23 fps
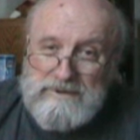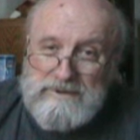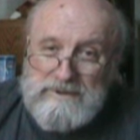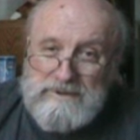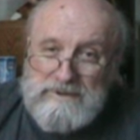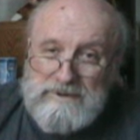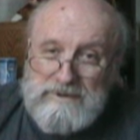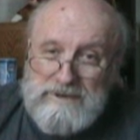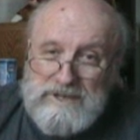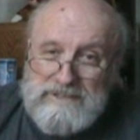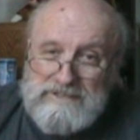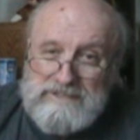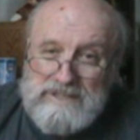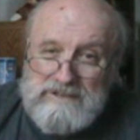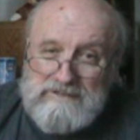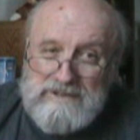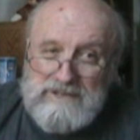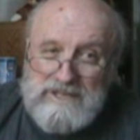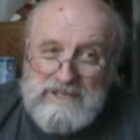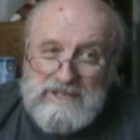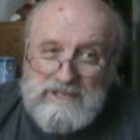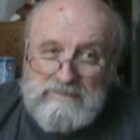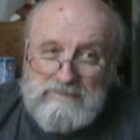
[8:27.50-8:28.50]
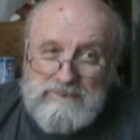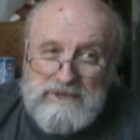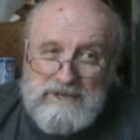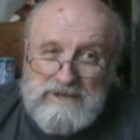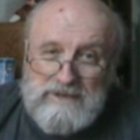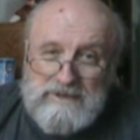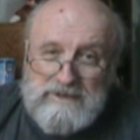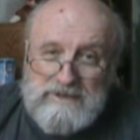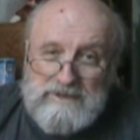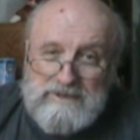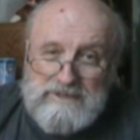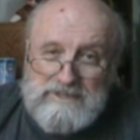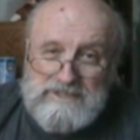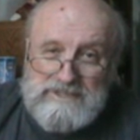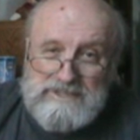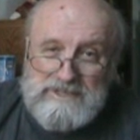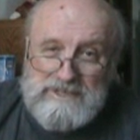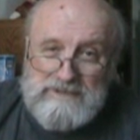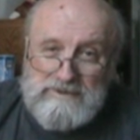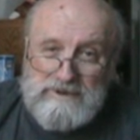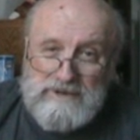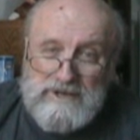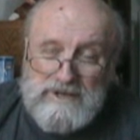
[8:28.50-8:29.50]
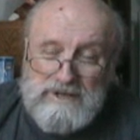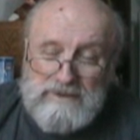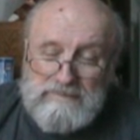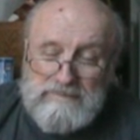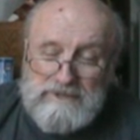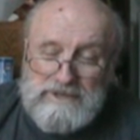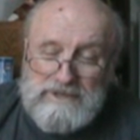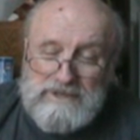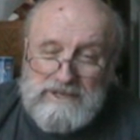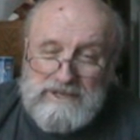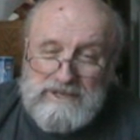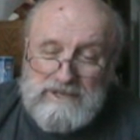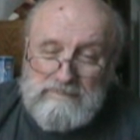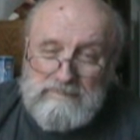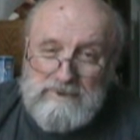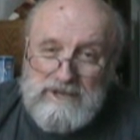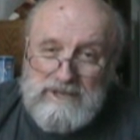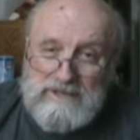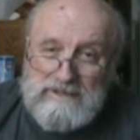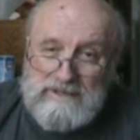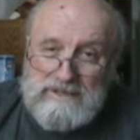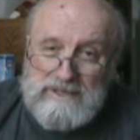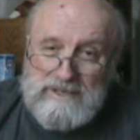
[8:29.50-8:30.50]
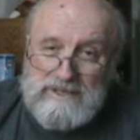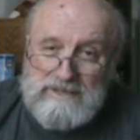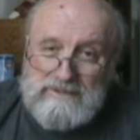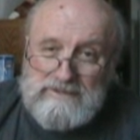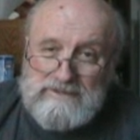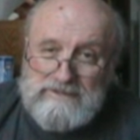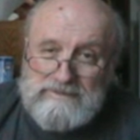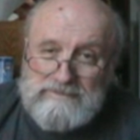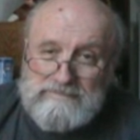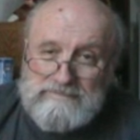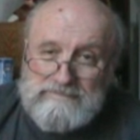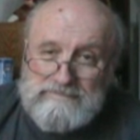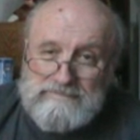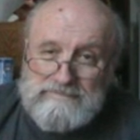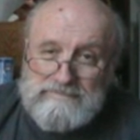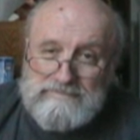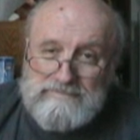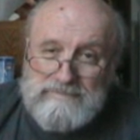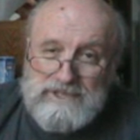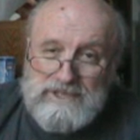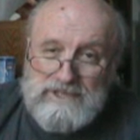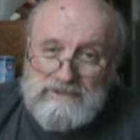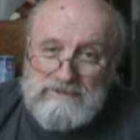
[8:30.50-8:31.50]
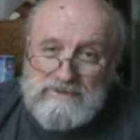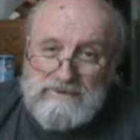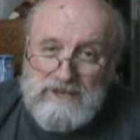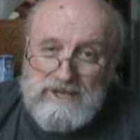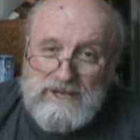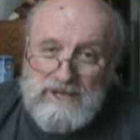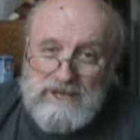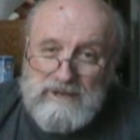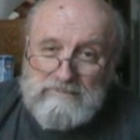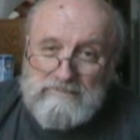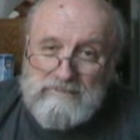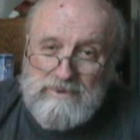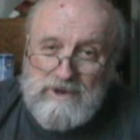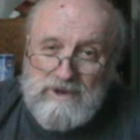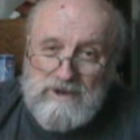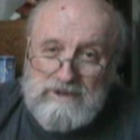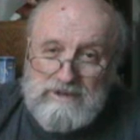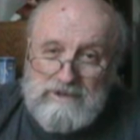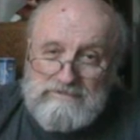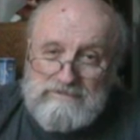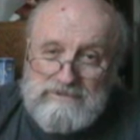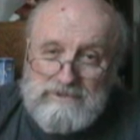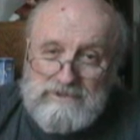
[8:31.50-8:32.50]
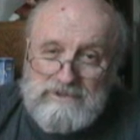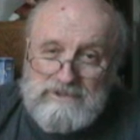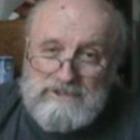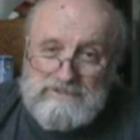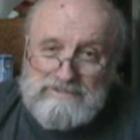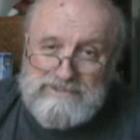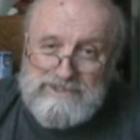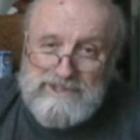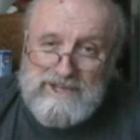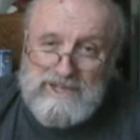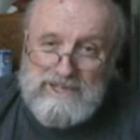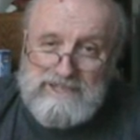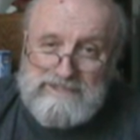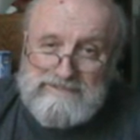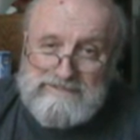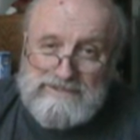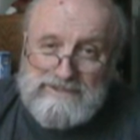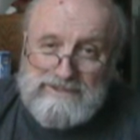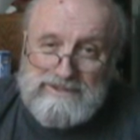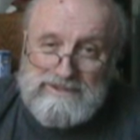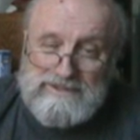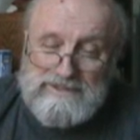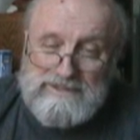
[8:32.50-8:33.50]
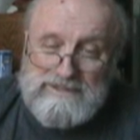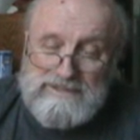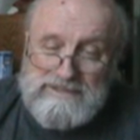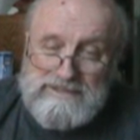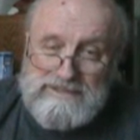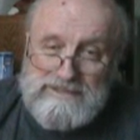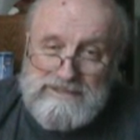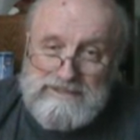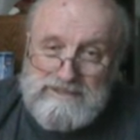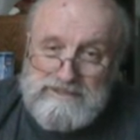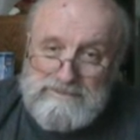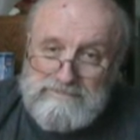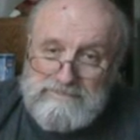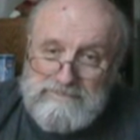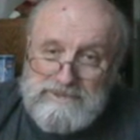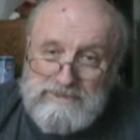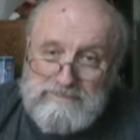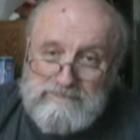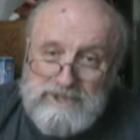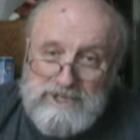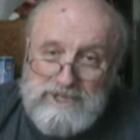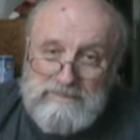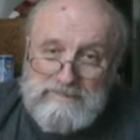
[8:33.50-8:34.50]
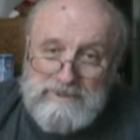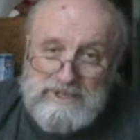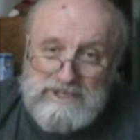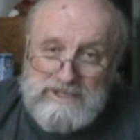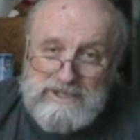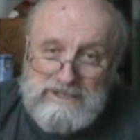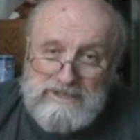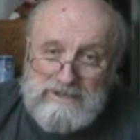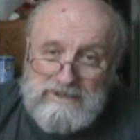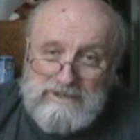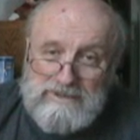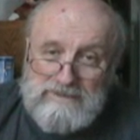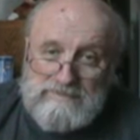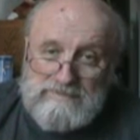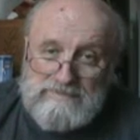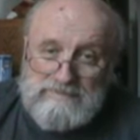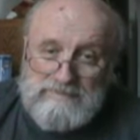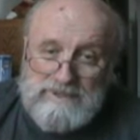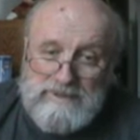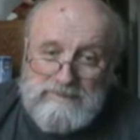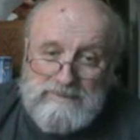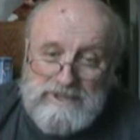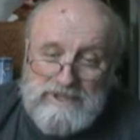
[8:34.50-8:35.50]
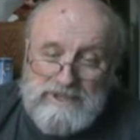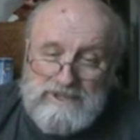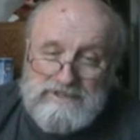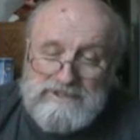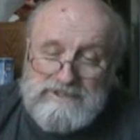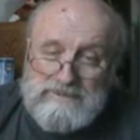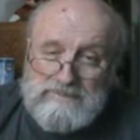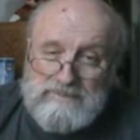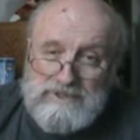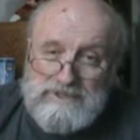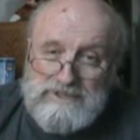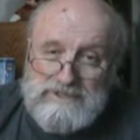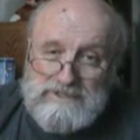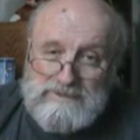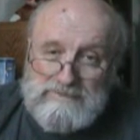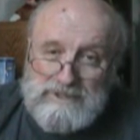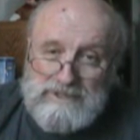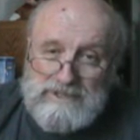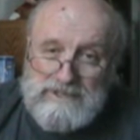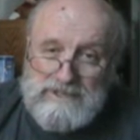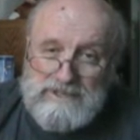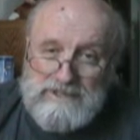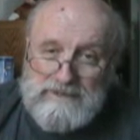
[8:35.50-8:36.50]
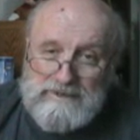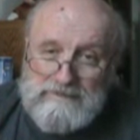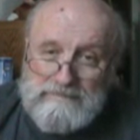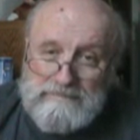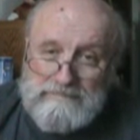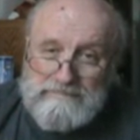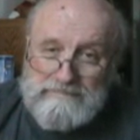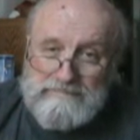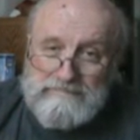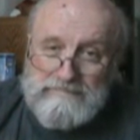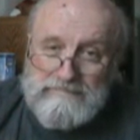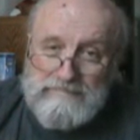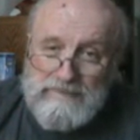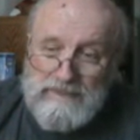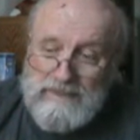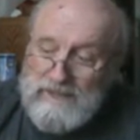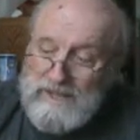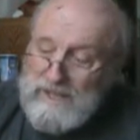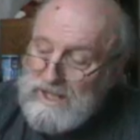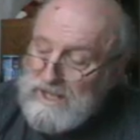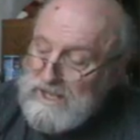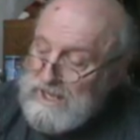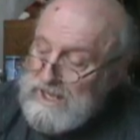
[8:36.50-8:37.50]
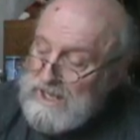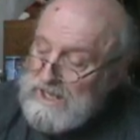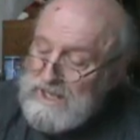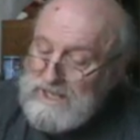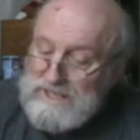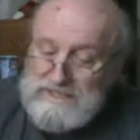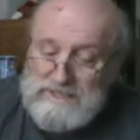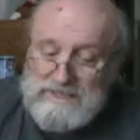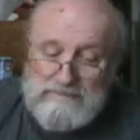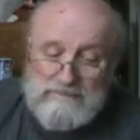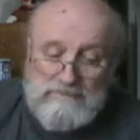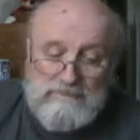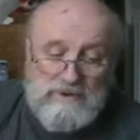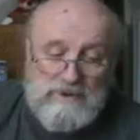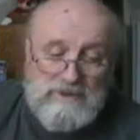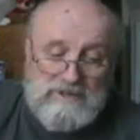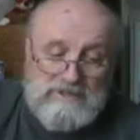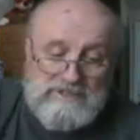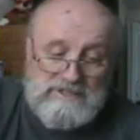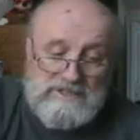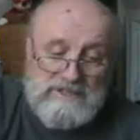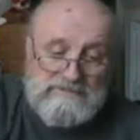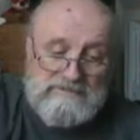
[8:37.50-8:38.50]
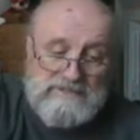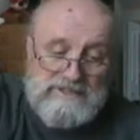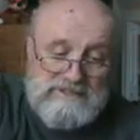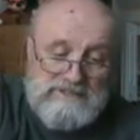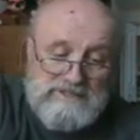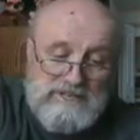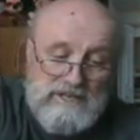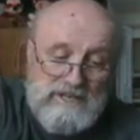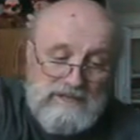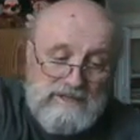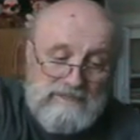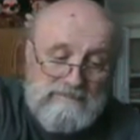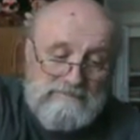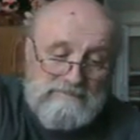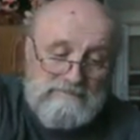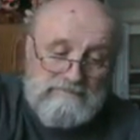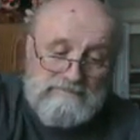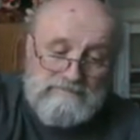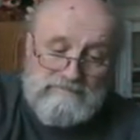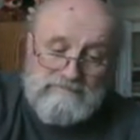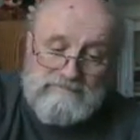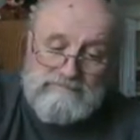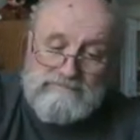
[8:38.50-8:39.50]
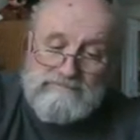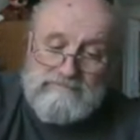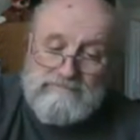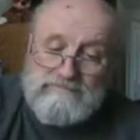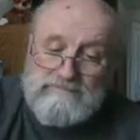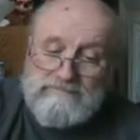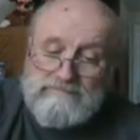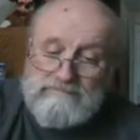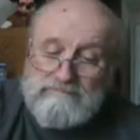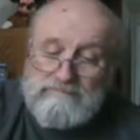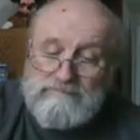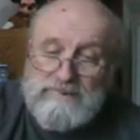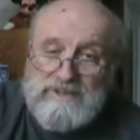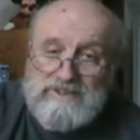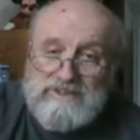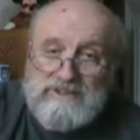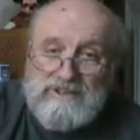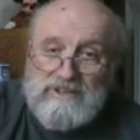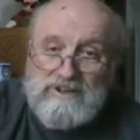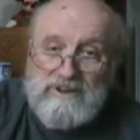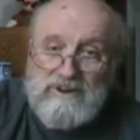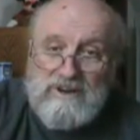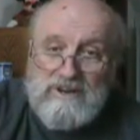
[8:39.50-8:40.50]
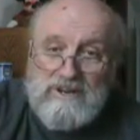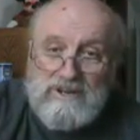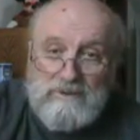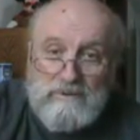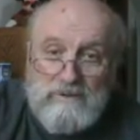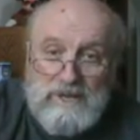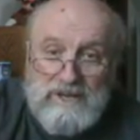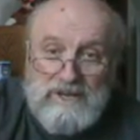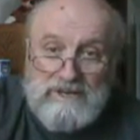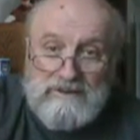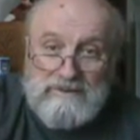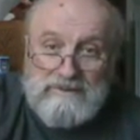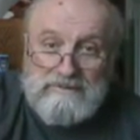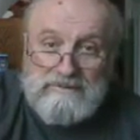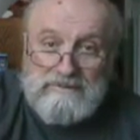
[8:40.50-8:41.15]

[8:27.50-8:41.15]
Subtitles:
who doesn't have anything better to do than to sit around but think about things. That's why I'm called the foolish philosopher. But maybe, you know, maybe there's some wisdom in there. I got some more stuff to say. Bet you can hardly wait.